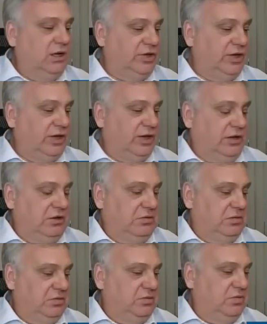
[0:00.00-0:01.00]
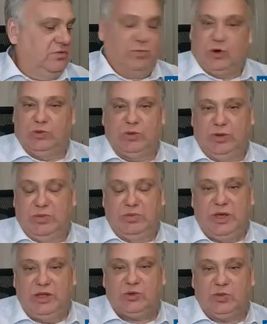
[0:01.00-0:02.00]
They probably
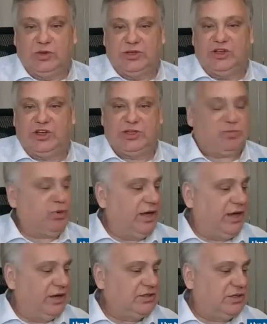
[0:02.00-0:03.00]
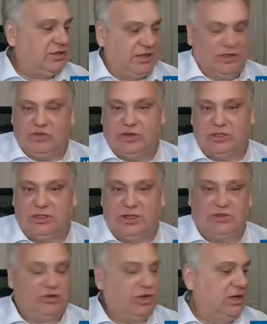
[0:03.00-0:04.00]
meet with the chess players, etc.,
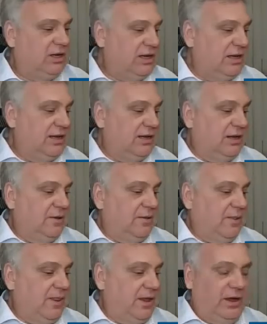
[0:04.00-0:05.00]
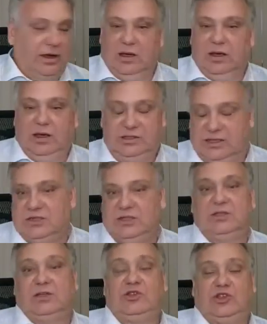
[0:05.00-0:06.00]
etc. It doesn't
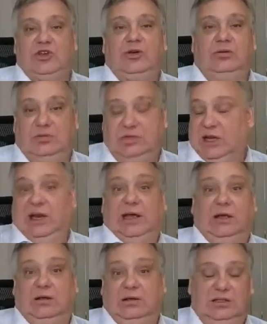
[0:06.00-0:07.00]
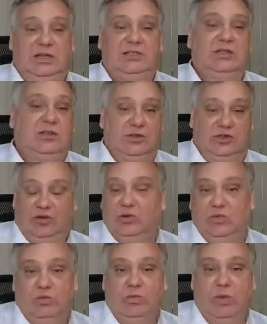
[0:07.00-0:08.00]
concern Delhi. It doesn't concern
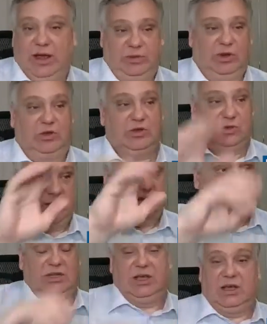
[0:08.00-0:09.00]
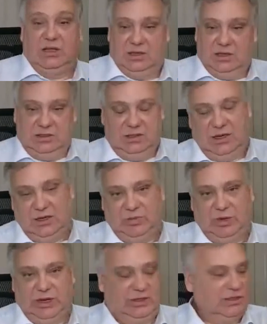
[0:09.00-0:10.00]
Mumbai because we are staying at another
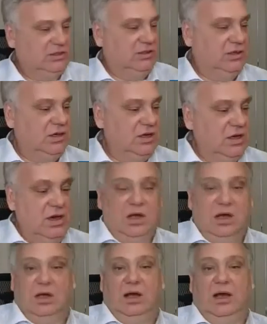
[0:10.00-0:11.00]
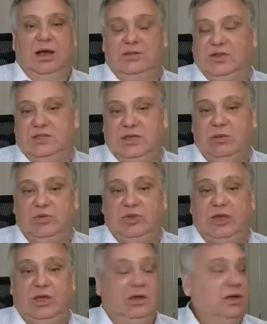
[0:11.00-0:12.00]
place. And the same
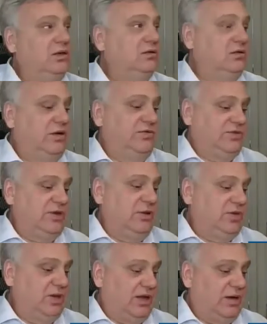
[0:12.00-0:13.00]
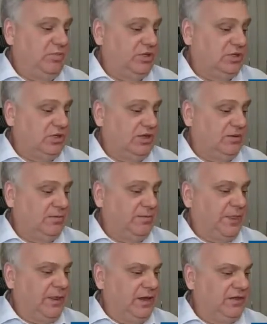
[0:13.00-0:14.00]
thing, if something happens in
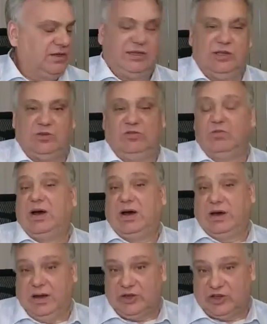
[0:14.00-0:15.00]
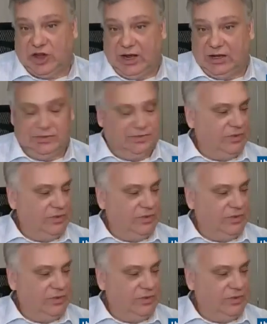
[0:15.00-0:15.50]
the state of Maharashtra,